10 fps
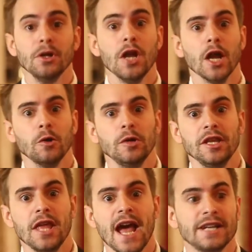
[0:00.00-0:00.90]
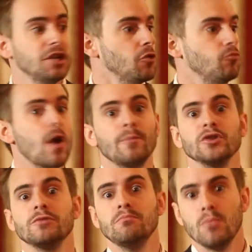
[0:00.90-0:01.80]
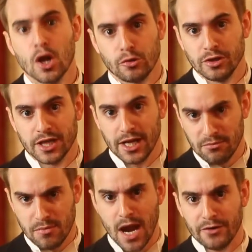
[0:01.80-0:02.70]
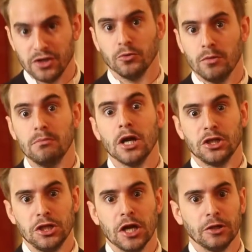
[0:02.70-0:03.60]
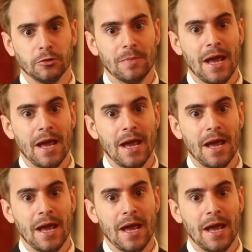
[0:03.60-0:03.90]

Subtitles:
But not only that, Robert's mother is getting married to a much younger